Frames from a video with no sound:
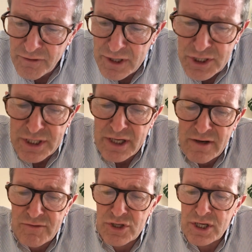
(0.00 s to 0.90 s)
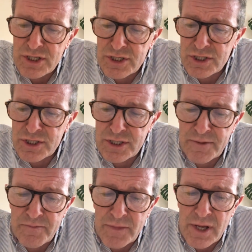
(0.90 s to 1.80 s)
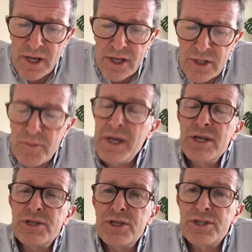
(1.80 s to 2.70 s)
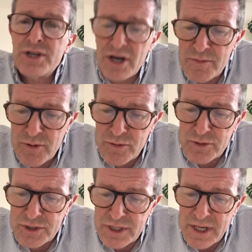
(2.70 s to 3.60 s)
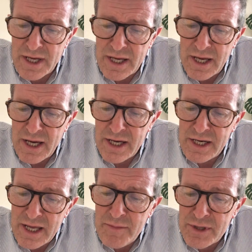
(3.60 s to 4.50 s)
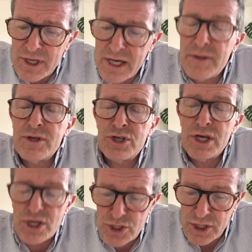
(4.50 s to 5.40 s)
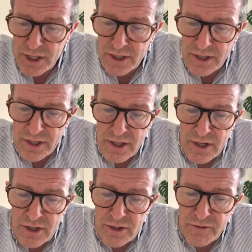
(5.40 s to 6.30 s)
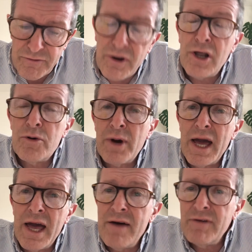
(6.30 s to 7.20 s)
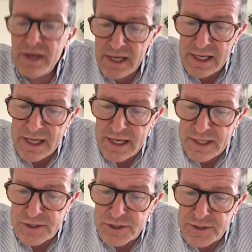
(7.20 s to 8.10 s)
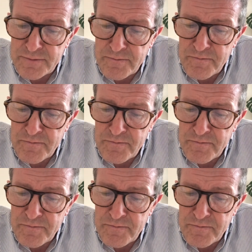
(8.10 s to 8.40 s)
serve Jesus, to be his disciples and imitate the teacher, to follow wherever he leads?